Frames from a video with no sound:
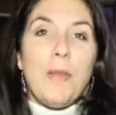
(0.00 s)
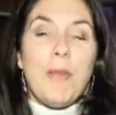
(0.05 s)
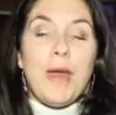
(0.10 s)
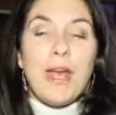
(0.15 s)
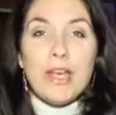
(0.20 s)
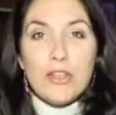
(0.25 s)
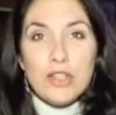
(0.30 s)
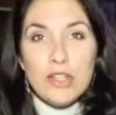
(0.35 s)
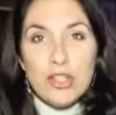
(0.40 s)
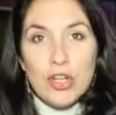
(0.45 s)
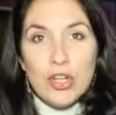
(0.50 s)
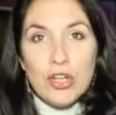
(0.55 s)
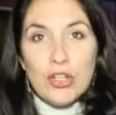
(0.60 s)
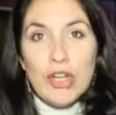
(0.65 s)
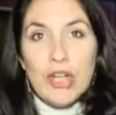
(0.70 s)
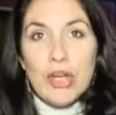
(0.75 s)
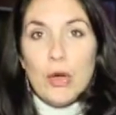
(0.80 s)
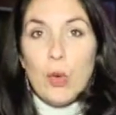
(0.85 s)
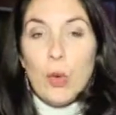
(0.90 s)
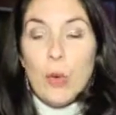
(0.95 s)
Make sure
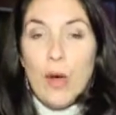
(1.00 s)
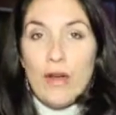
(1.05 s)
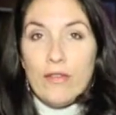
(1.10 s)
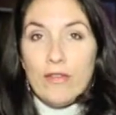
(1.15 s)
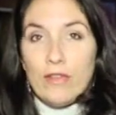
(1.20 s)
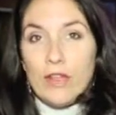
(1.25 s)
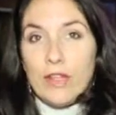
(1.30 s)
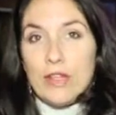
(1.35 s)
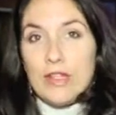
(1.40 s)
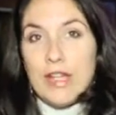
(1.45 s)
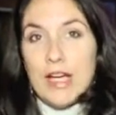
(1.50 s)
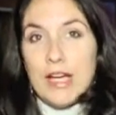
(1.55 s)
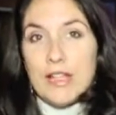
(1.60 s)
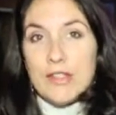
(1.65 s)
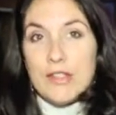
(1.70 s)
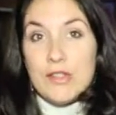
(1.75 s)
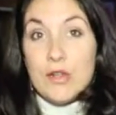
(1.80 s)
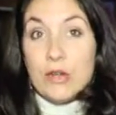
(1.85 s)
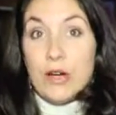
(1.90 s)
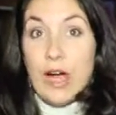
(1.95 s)
that whoever
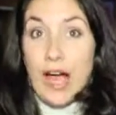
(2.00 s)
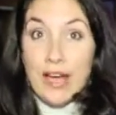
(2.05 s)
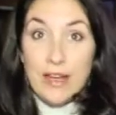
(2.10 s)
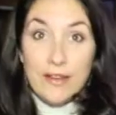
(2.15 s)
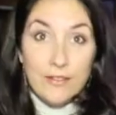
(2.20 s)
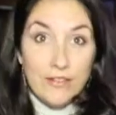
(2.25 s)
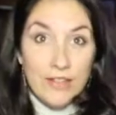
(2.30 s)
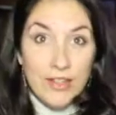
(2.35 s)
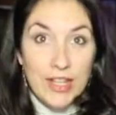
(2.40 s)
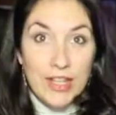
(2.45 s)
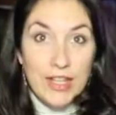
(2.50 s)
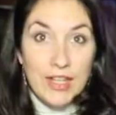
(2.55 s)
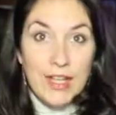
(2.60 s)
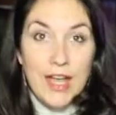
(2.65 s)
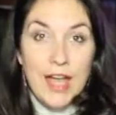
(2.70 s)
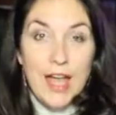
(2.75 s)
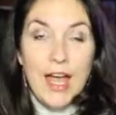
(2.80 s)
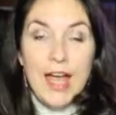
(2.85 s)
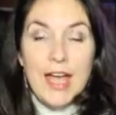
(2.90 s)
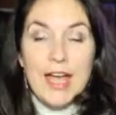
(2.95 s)
does your IV
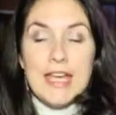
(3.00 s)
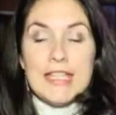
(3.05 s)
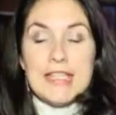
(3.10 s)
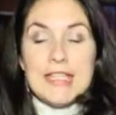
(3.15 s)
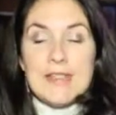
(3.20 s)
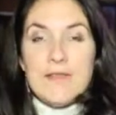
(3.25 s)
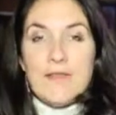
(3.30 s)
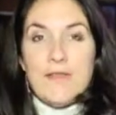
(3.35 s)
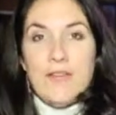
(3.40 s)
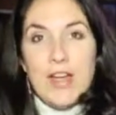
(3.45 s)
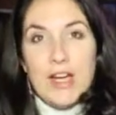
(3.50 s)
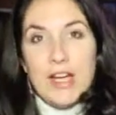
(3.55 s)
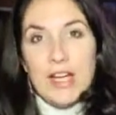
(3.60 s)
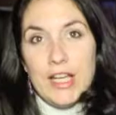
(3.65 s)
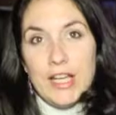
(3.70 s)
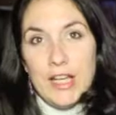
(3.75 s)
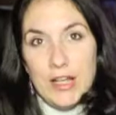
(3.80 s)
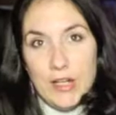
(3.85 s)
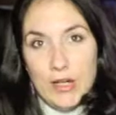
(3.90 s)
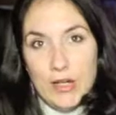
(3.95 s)
is very
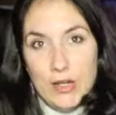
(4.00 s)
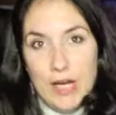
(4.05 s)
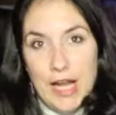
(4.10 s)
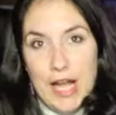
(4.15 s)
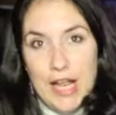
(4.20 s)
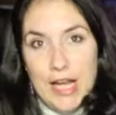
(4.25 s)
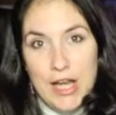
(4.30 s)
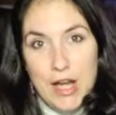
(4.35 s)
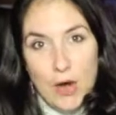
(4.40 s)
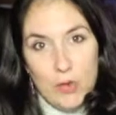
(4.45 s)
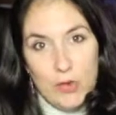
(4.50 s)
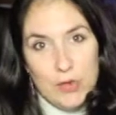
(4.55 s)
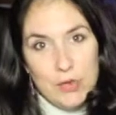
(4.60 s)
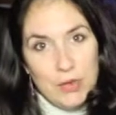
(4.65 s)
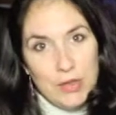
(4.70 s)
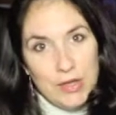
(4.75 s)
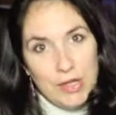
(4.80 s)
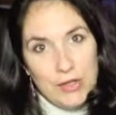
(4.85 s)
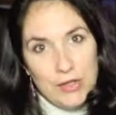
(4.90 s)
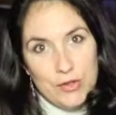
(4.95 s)
good and knows
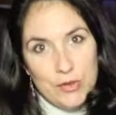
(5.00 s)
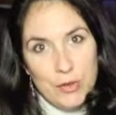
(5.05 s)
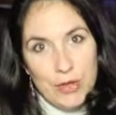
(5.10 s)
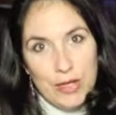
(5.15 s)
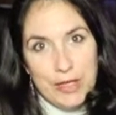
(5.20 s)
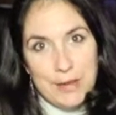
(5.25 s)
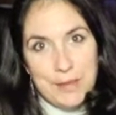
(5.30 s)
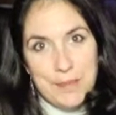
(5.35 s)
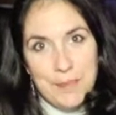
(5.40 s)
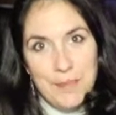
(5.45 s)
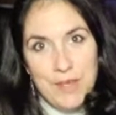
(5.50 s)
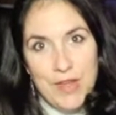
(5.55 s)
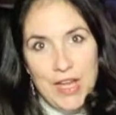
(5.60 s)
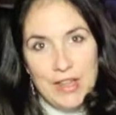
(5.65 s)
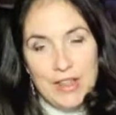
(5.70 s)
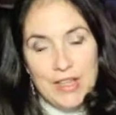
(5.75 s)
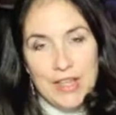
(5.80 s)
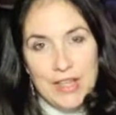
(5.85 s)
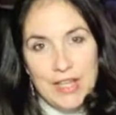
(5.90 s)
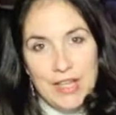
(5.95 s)
what they're doing.
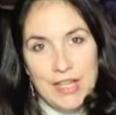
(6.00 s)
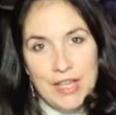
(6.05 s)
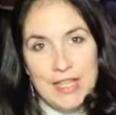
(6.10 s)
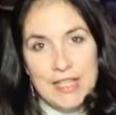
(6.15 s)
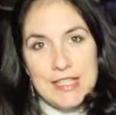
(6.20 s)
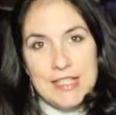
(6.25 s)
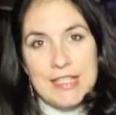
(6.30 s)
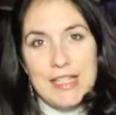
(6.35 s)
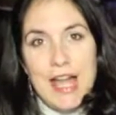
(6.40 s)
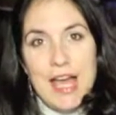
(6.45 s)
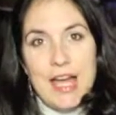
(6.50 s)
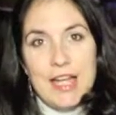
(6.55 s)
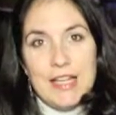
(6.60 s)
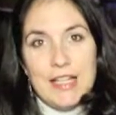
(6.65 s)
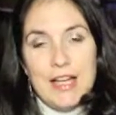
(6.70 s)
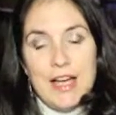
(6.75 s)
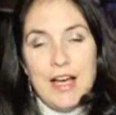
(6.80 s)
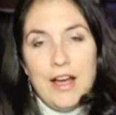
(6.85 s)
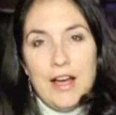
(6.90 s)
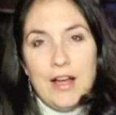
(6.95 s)
The thing is that
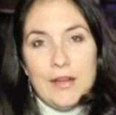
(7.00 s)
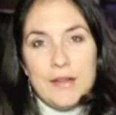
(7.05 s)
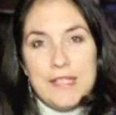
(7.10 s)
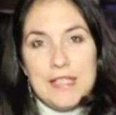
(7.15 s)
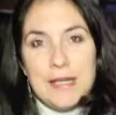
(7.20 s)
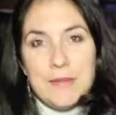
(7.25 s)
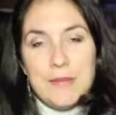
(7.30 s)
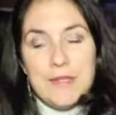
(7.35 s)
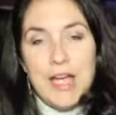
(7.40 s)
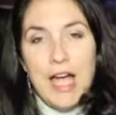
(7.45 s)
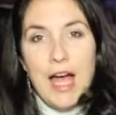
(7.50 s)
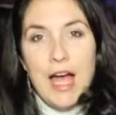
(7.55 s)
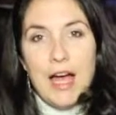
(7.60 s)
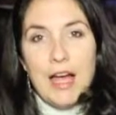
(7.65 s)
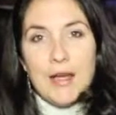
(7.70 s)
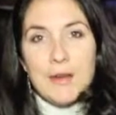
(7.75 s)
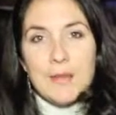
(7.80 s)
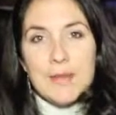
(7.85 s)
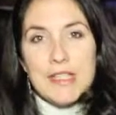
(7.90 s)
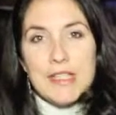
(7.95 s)

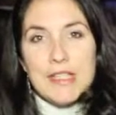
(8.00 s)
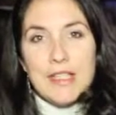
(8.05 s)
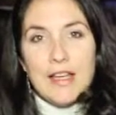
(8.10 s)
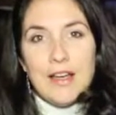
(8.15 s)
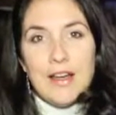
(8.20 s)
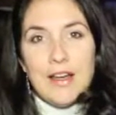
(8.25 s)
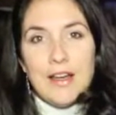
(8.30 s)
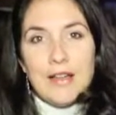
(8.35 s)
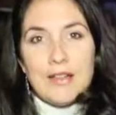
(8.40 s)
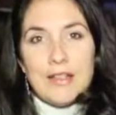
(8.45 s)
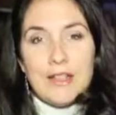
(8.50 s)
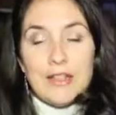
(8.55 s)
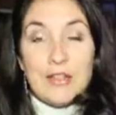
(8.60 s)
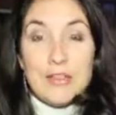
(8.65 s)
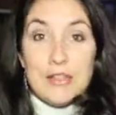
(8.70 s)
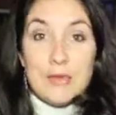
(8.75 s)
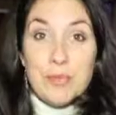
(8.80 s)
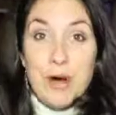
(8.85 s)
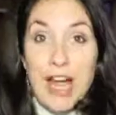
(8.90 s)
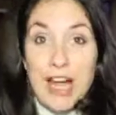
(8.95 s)
sometimes they're
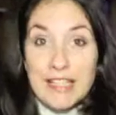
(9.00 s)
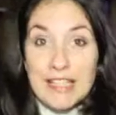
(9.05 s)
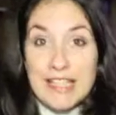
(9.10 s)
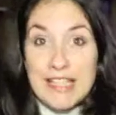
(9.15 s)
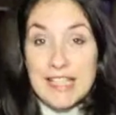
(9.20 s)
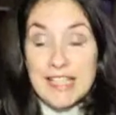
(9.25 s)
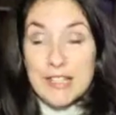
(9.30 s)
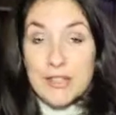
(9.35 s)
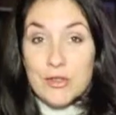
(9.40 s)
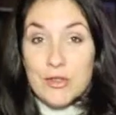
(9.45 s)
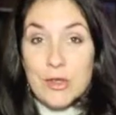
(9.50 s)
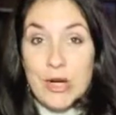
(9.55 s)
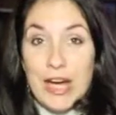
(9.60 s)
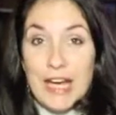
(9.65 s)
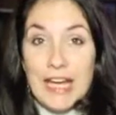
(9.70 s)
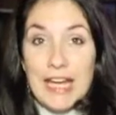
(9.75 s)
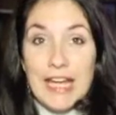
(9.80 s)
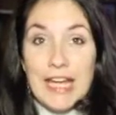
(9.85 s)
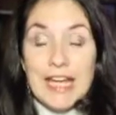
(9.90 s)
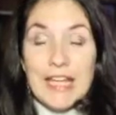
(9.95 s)
just practicing and
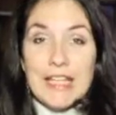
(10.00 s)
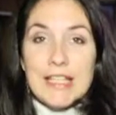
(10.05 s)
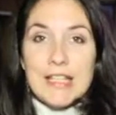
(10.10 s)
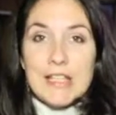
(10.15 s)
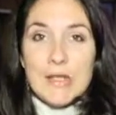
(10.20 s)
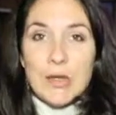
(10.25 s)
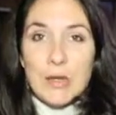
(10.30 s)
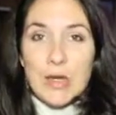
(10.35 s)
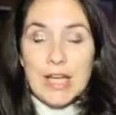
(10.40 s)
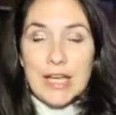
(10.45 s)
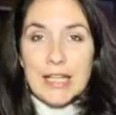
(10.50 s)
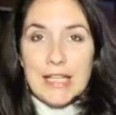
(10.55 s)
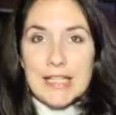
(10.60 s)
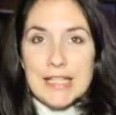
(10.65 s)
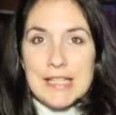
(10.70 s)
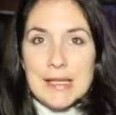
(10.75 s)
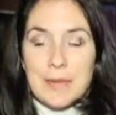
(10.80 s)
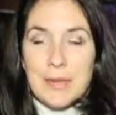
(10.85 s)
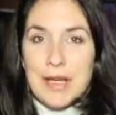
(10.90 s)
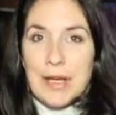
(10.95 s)
training, and so you can
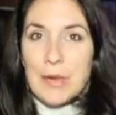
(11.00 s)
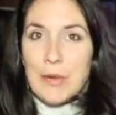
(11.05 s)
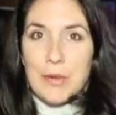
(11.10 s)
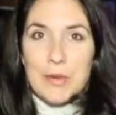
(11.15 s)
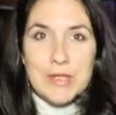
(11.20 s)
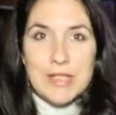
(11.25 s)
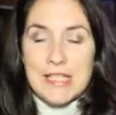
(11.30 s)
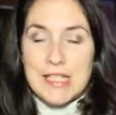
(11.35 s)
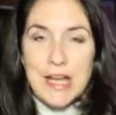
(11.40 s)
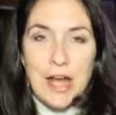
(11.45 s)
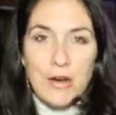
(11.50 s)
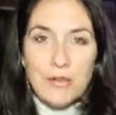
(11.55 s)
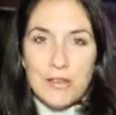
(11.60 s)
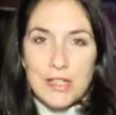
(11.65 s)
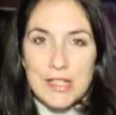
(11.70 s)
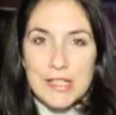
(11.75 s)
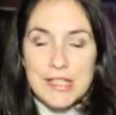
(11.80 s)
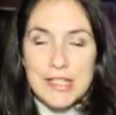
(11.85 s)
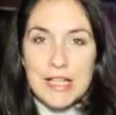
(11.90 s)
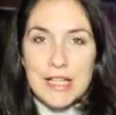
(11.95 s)
get somebody who is not
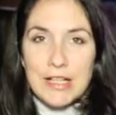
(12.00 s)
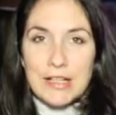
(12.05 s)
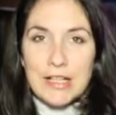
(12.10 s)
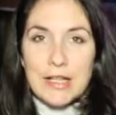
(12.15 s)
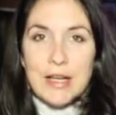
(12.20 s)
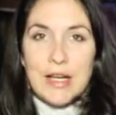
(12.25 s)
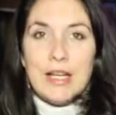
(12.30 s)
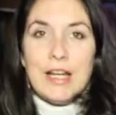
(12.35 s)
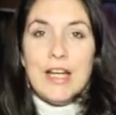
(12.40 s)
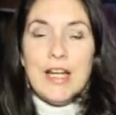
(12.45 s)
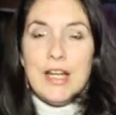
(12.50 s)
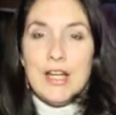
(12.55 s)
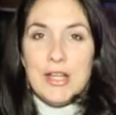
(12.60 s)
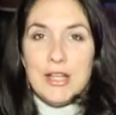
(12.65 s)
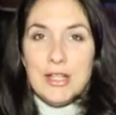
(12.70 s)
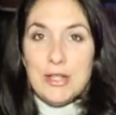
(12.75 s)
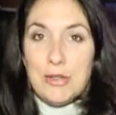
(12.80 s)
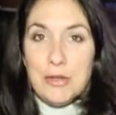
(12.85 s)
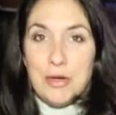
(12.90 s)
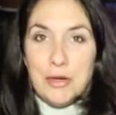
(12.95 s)
very skilled at it.
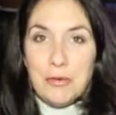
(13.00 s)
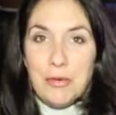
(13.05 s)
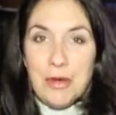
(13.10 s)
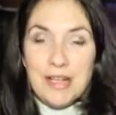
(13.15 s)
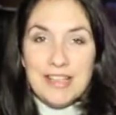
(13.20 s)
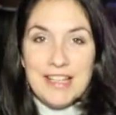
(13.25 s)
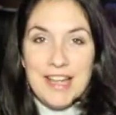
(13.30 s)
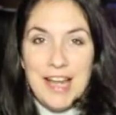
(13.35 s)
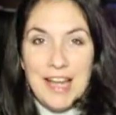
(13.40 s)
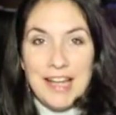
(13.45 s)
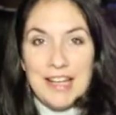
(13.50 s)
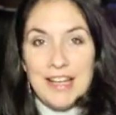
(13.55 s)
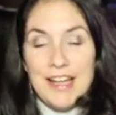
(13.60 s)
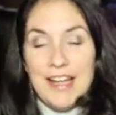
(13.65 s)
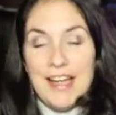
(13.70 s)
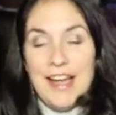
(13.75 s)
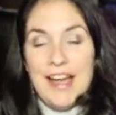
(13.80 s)
You don't want that.